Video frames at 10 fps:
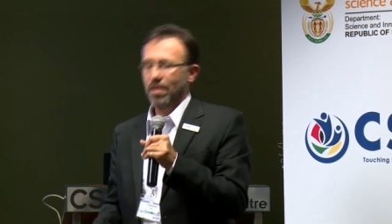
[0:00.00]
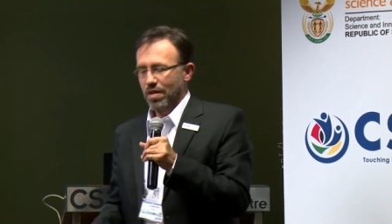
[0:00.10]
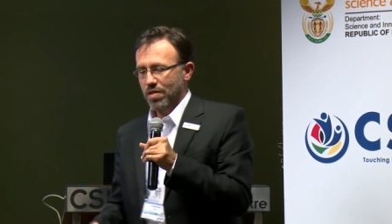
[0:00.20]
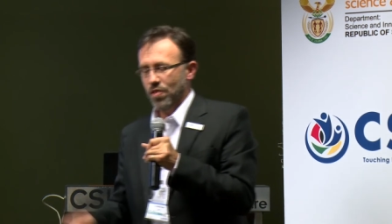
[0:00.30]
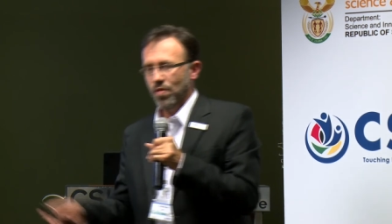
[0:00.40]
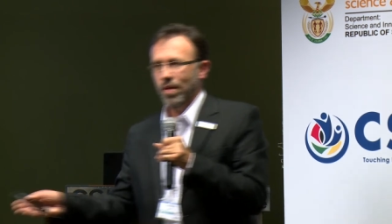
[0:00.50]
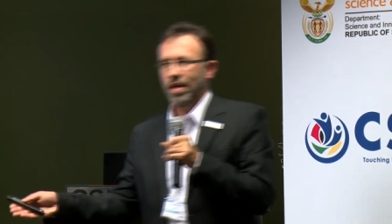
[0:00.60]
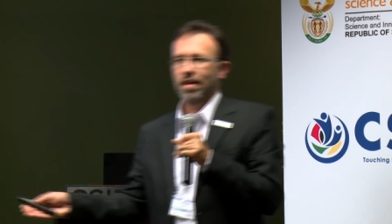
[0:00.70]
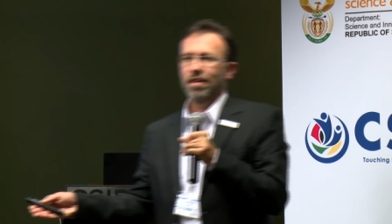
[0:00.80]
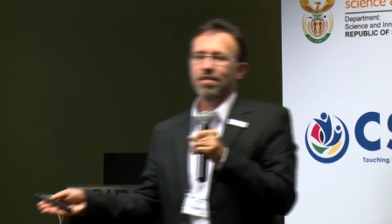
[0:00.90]
So for many
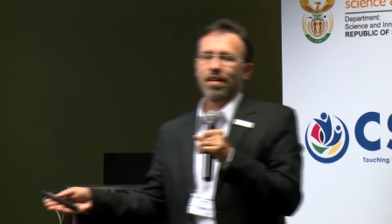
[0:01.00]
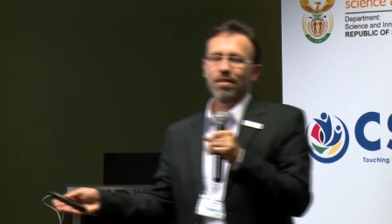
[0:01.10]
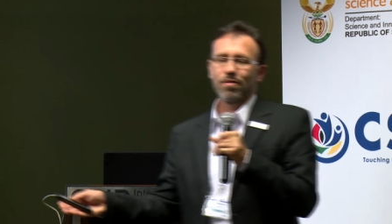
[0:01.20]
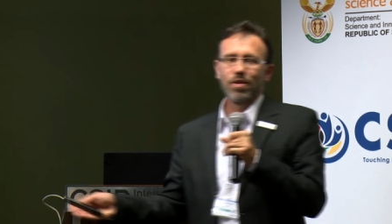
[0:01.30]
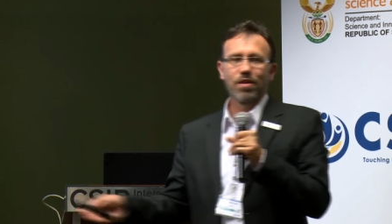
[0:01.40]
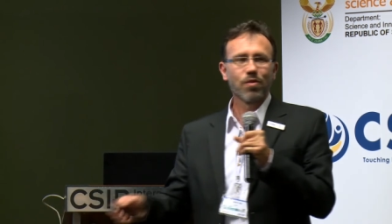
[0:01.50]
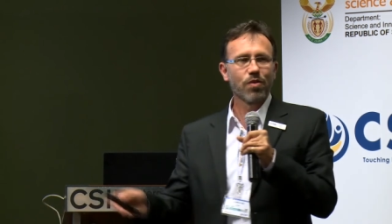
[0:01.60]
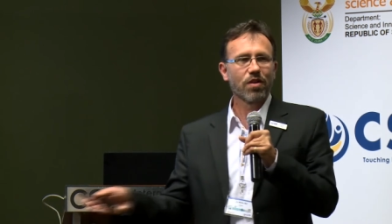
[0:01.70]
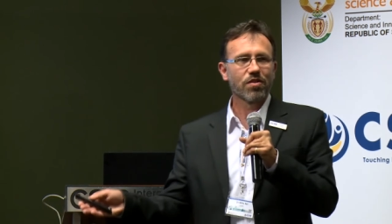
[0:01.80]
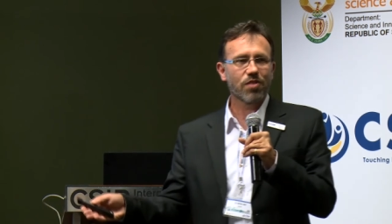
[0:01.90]
years, I, we didn't
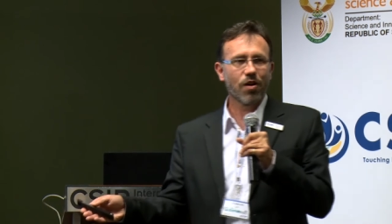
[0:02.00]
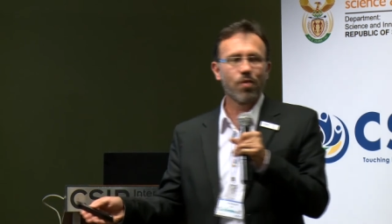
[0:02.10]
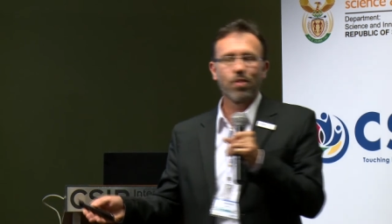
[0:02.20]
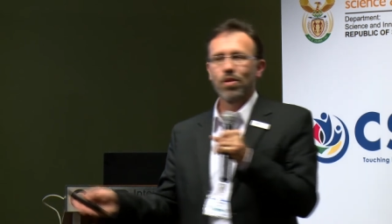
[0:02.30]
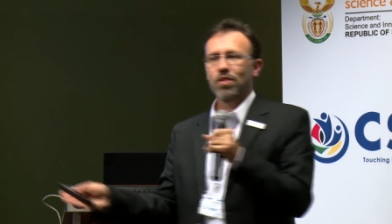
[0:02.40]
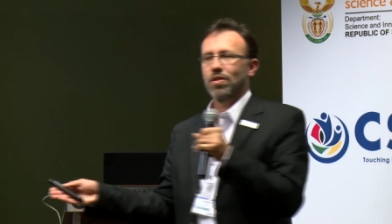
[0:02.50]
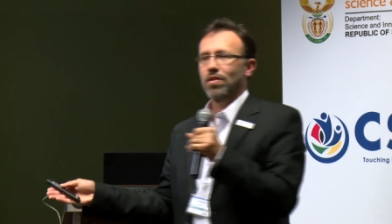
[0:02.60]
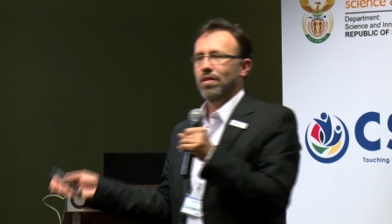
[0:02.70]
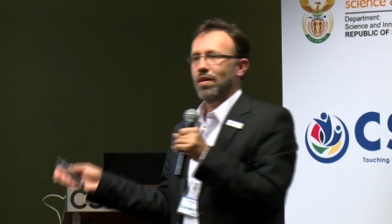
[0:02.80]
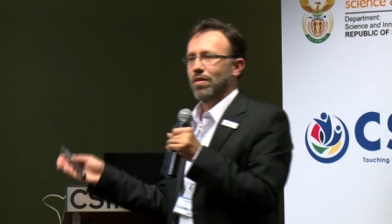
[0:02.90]
work on SAR. We worked
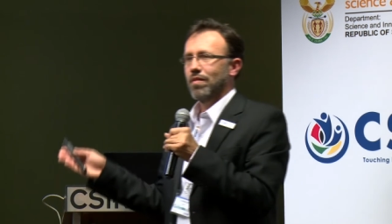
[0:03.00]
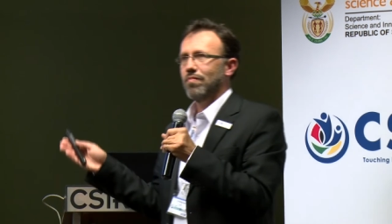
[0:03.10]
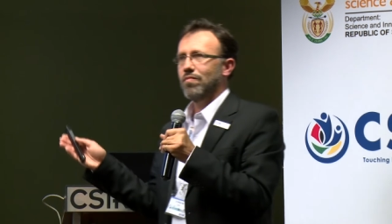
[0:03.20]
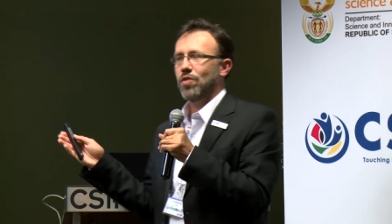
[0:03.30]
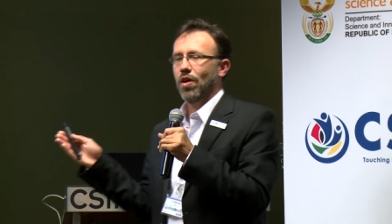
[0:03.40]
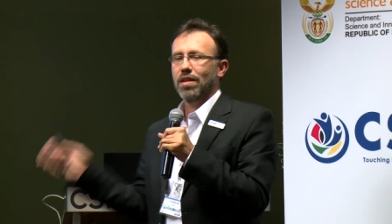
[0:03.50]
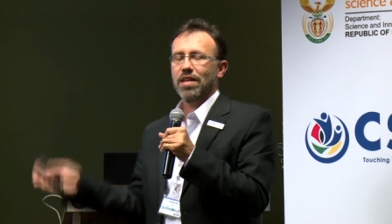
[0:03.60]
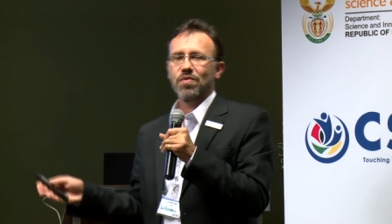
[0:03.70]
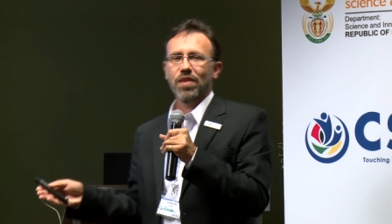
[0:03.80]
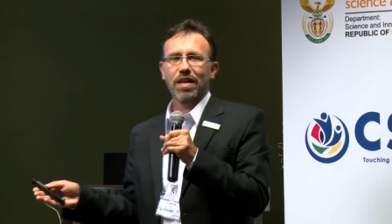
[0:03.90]
on, on target
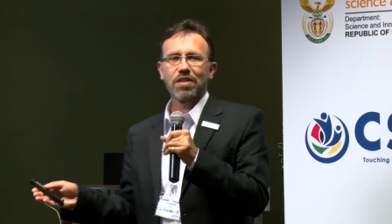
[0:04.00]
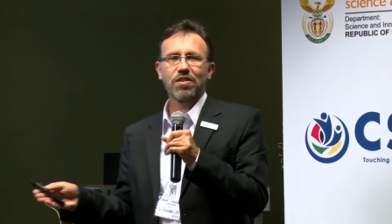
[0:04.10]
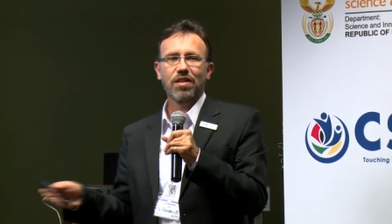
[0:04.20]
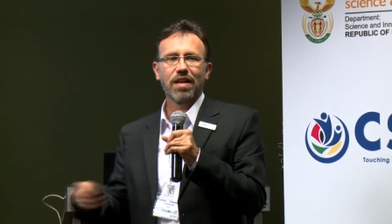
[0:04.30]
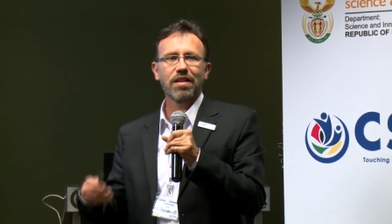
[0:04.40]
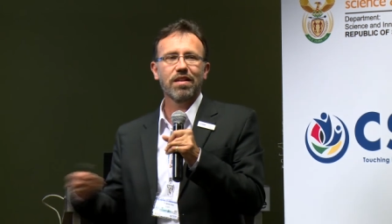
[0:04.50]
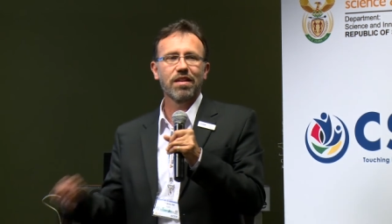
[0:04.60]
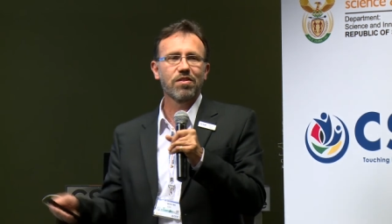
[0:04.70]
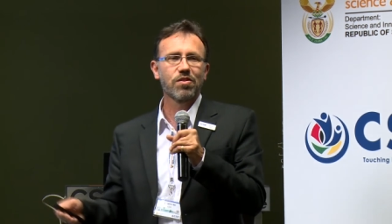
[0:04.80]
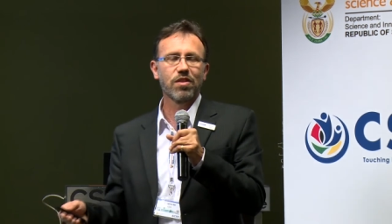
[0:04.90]
classification and other
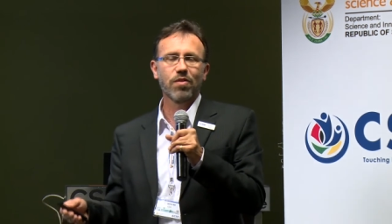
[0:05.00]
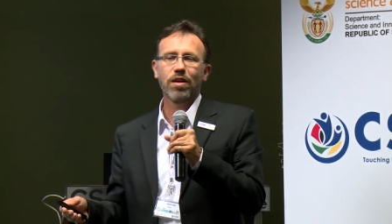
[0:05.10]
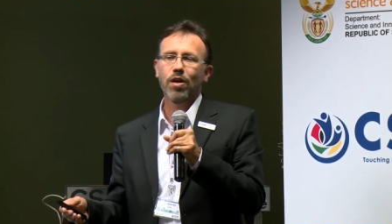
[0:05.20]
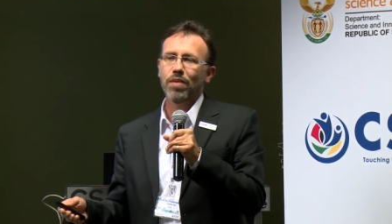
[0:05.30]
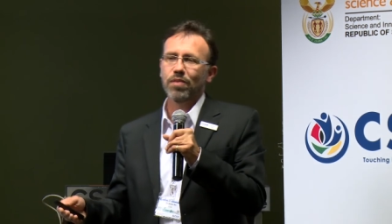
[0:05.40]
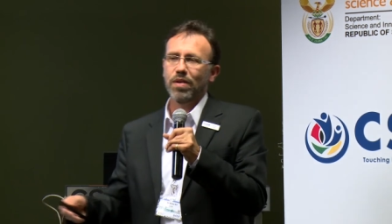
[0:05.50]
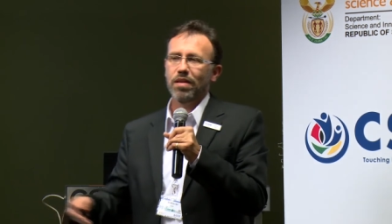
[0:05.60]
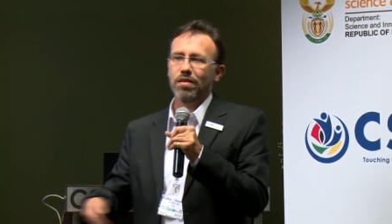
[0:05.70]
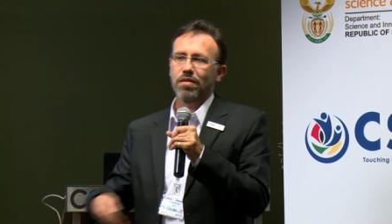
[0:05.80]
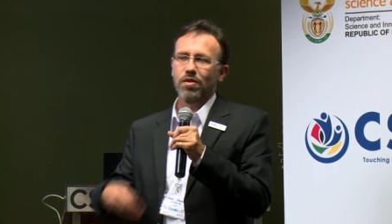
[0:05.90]
things using radar, but we
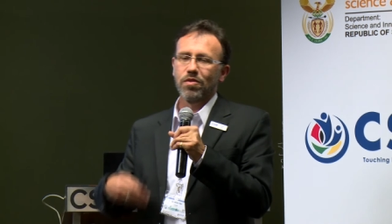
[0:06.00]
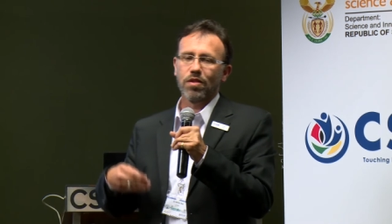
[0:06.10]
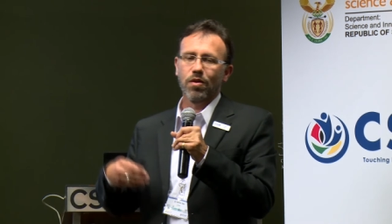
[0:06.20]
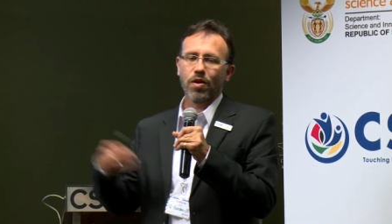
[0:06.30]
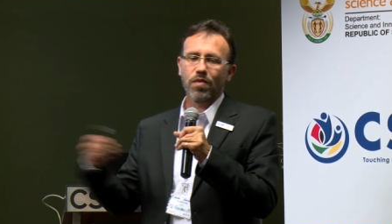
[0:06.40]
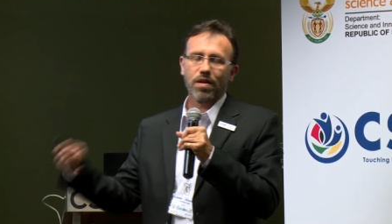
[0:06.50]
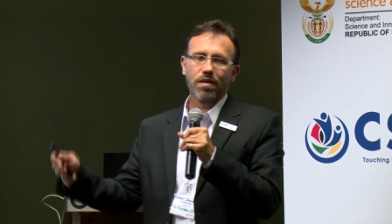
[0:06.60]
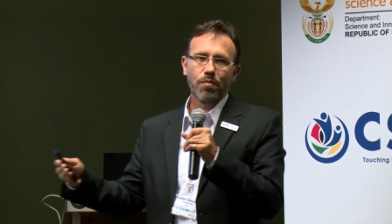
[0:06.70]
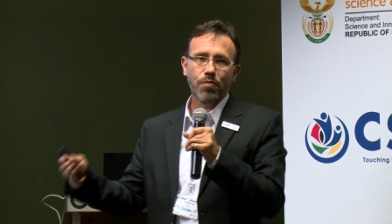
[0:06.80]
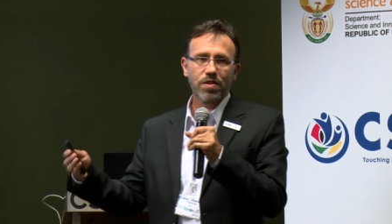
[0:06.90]
used a lot of the
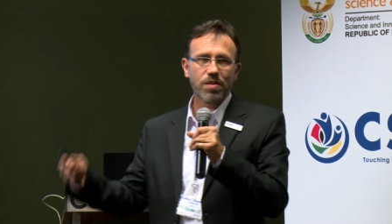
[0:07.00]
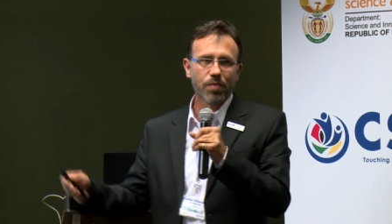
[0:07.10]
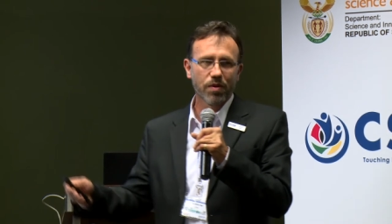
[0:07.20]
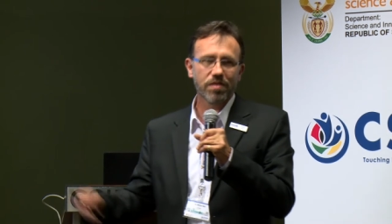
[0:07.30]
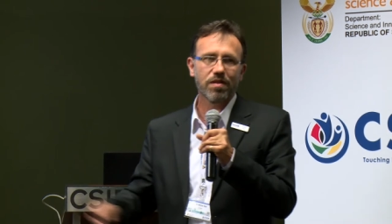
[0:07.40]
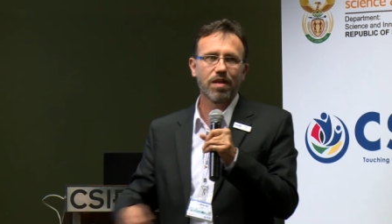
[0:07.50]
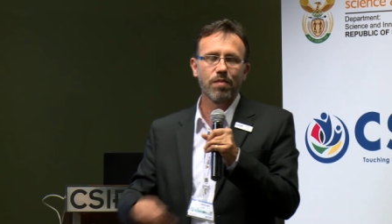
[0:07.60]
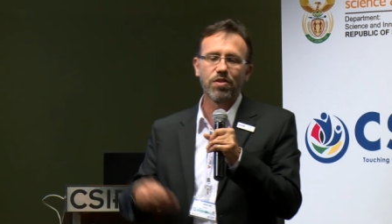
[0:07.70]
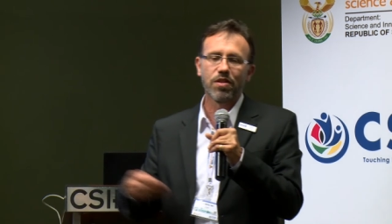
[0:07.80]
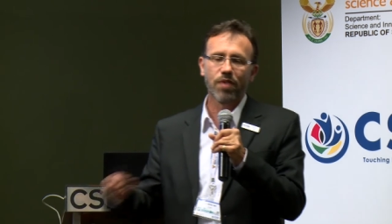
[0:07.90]
principles, the
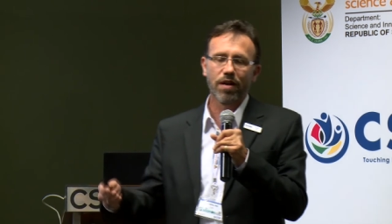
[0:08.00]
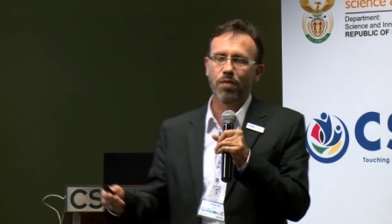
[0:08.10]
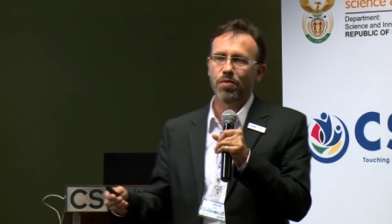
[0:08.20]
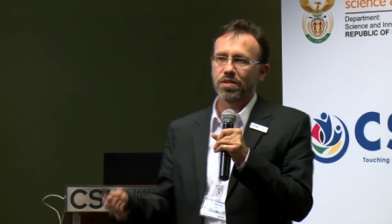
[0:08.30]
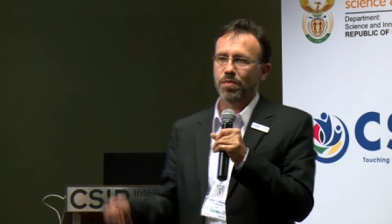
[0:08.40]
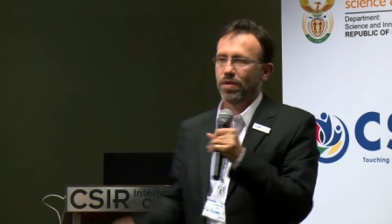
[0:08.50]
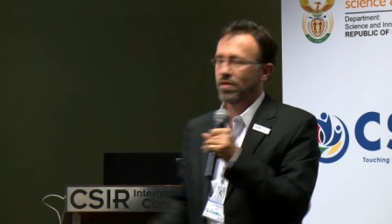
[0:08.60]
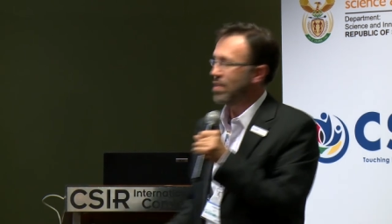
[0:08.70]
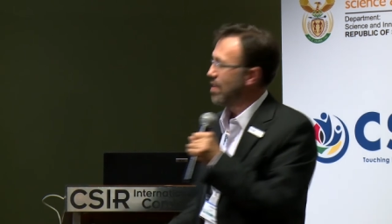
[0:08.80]
imaging radar principles.